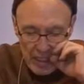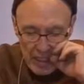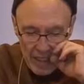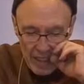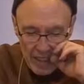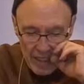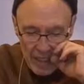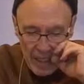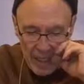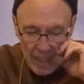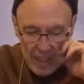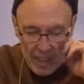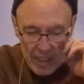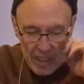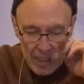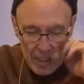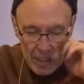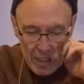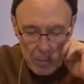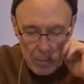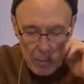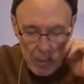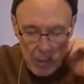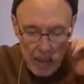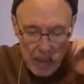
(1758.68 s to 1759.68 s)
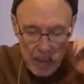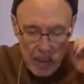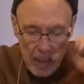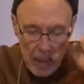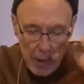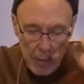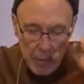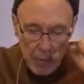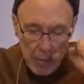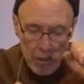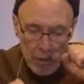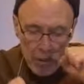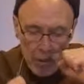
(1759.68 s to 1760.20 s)
That is, being
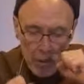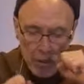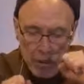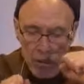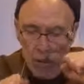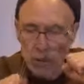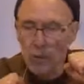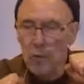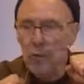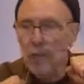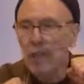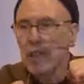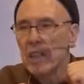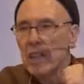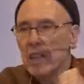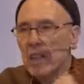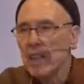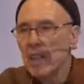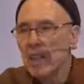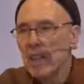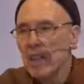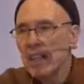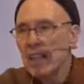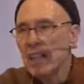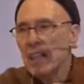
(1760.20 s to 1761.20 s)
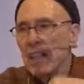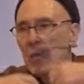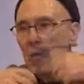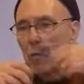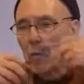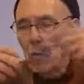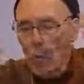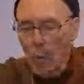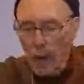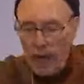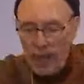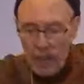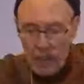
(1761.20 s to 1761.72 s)
able to
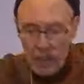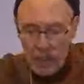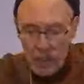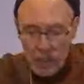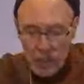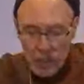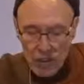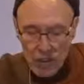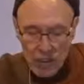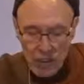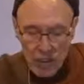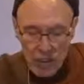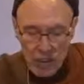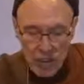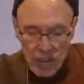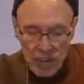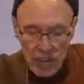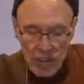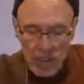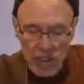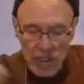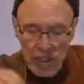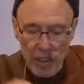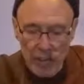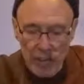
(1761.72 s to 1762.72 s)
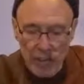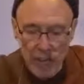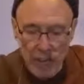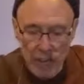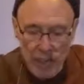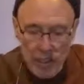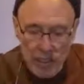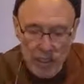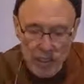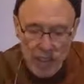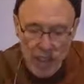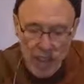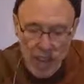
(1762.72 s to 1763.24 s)
wield the
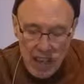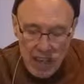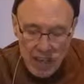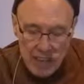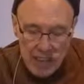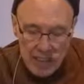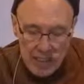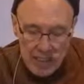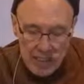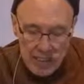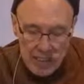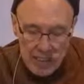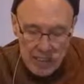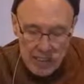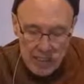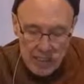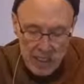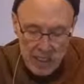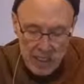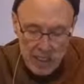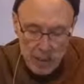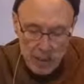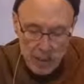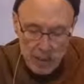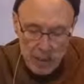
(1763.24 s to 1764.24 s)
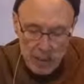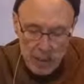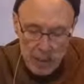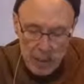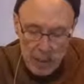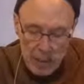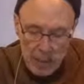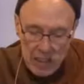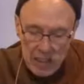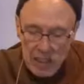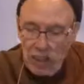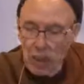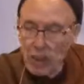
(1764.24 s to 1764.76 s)
different kinds of
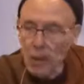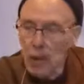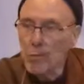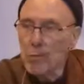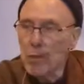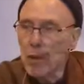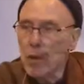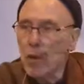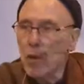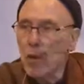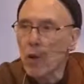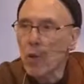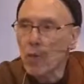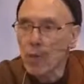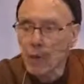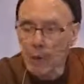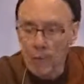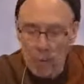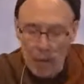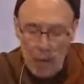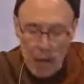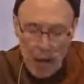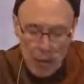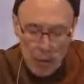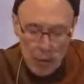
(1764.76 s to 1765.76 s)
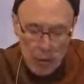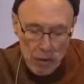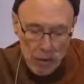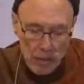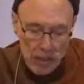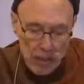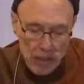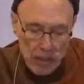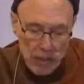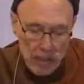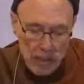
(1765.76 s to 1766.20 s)
supernormal power,